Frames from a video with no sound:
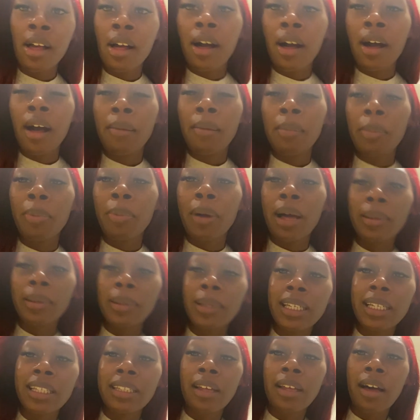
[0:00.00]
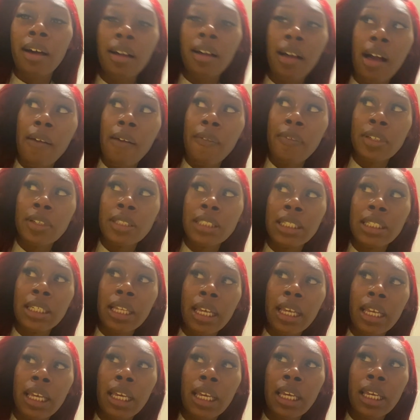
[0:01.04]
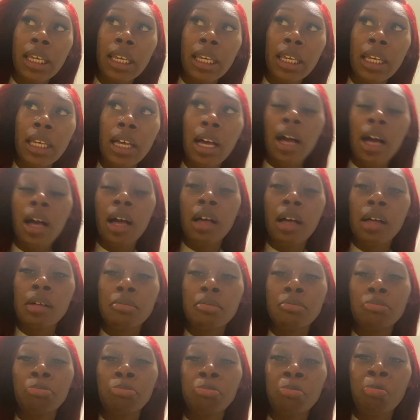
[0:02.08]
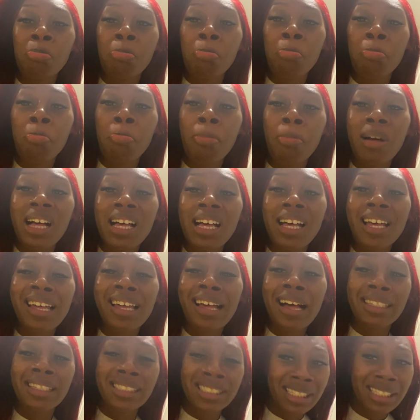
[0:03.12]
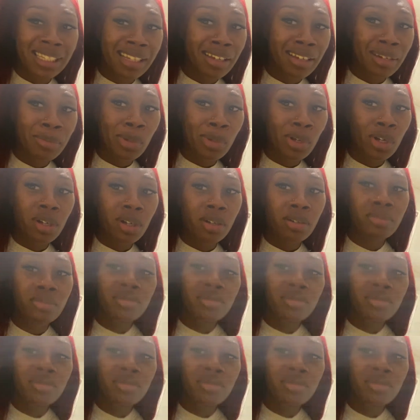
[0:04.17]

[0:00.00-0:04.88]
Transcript: I'm probably gonna log off for tonight. Um, but I'll see y'all tomorrow.